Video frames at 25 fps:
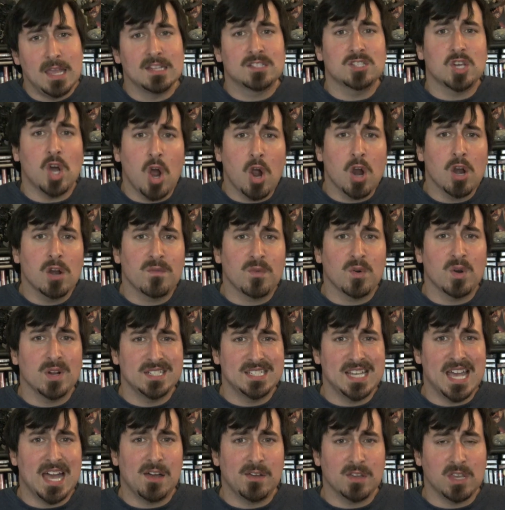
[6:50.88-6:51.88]
It's hard for
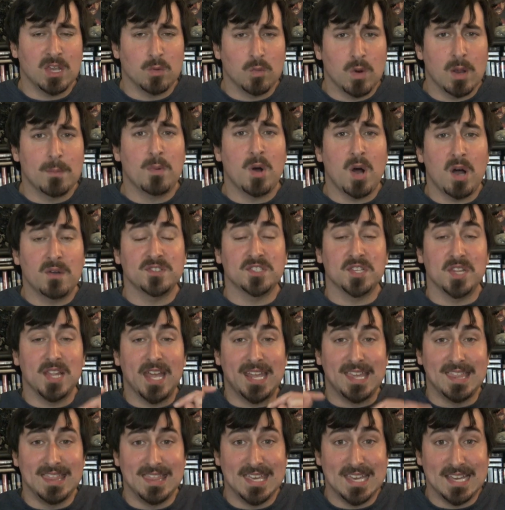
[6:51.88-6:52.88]
Italian ripoffs
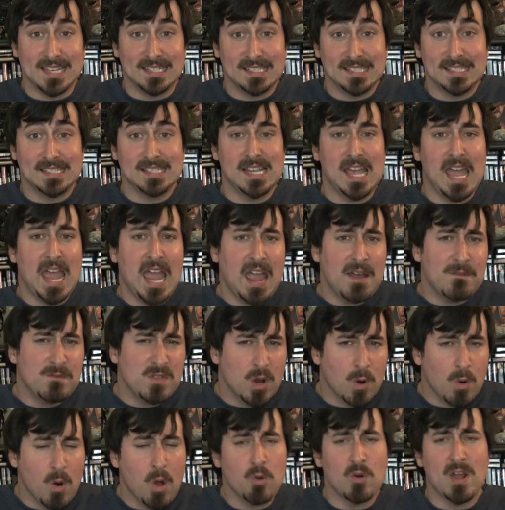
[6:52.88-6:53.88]
like this to have
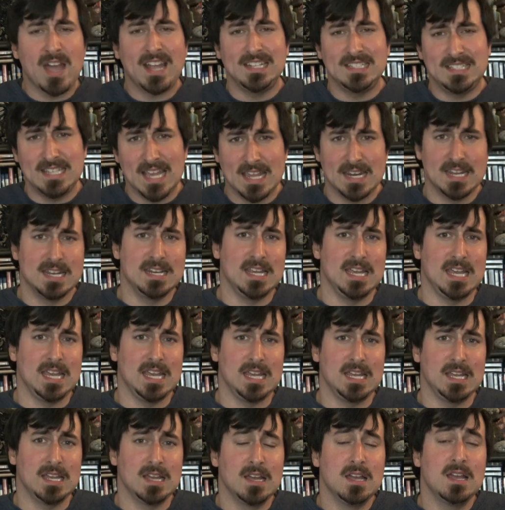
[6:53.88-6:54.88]
their own
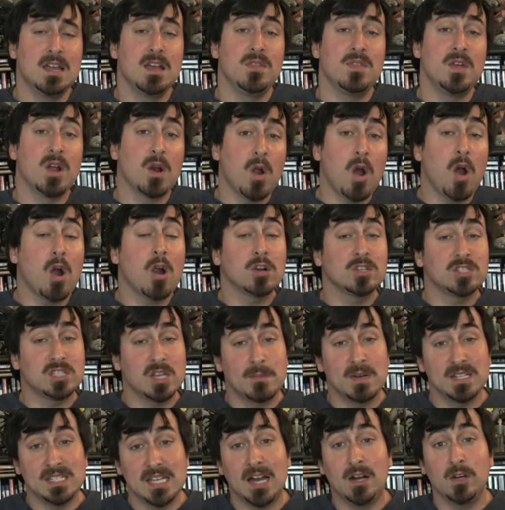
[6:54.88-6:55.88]
identity. There are
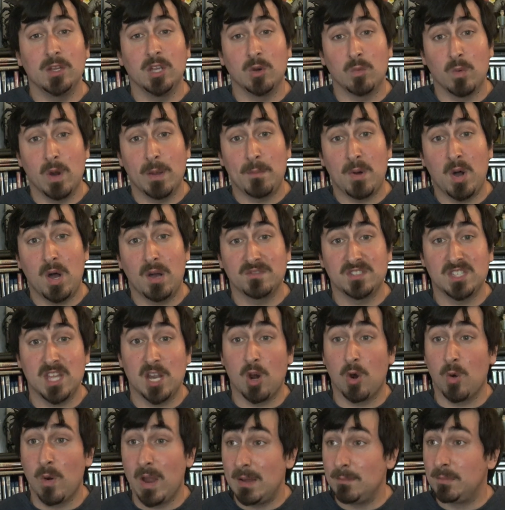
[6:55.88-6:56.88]
some Italian ripoffs
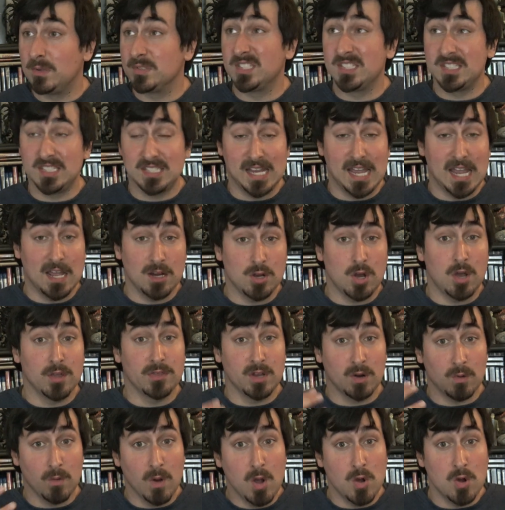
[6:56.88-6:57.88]
that are able to stand
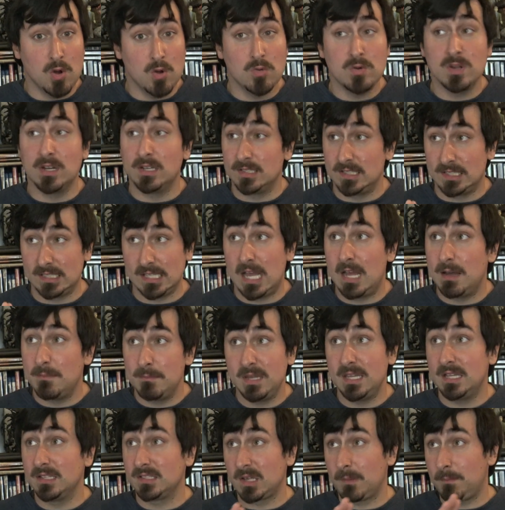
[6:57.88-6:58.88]
on their own.
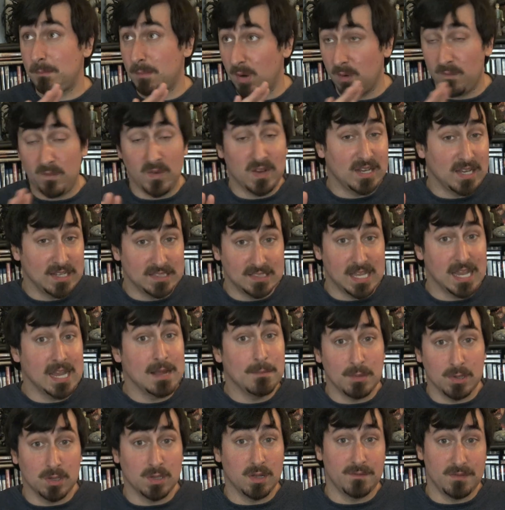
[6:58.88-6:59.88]
Zombie is a perfect
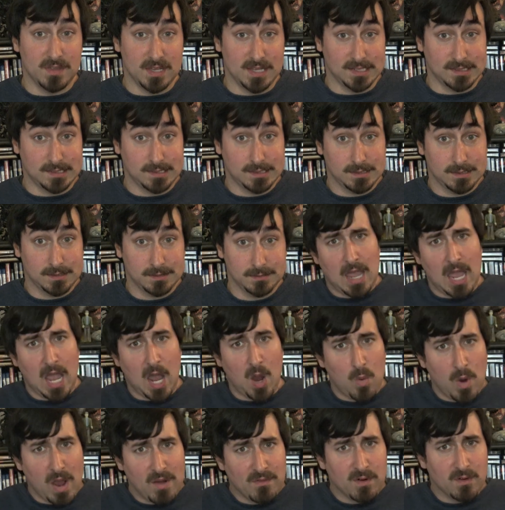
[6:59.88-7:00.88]
example of this.
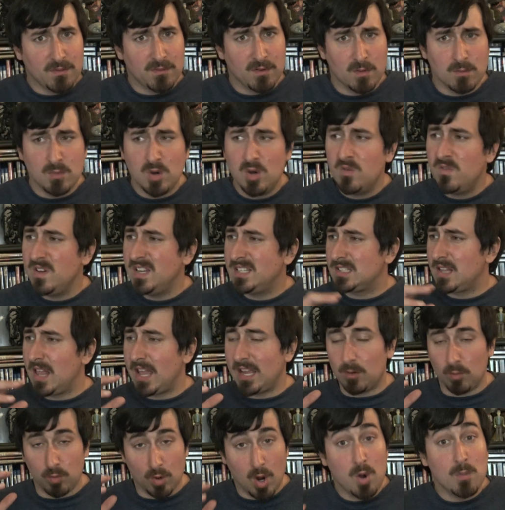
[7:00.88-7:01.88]
However, for movies
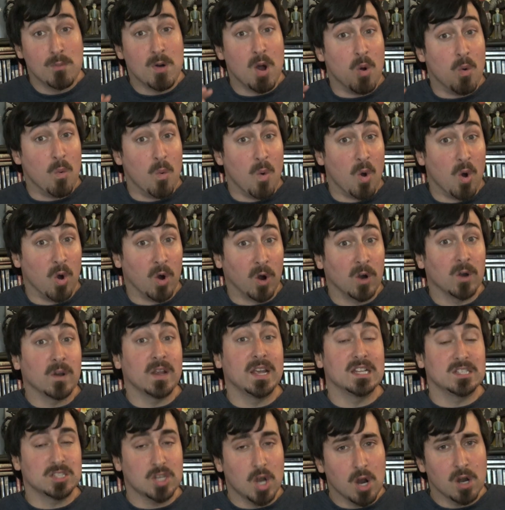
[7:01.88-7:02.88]
like Robowar,
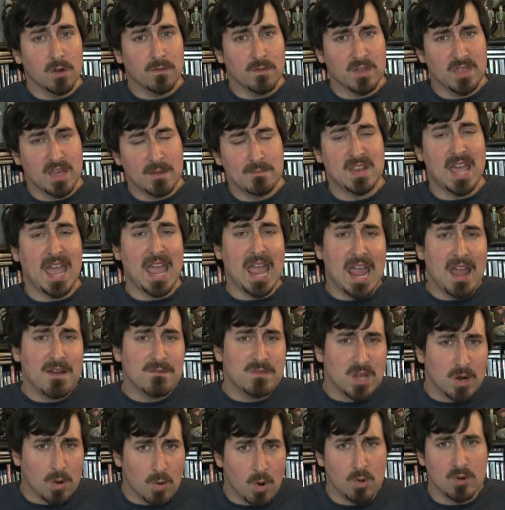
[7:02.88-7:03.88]
it's hard for them to
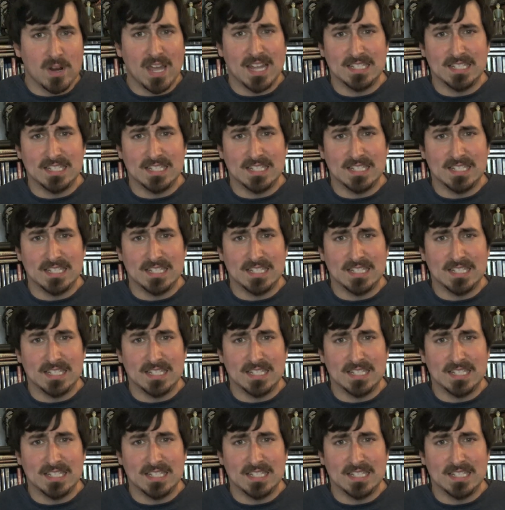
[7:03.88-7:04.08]
have their own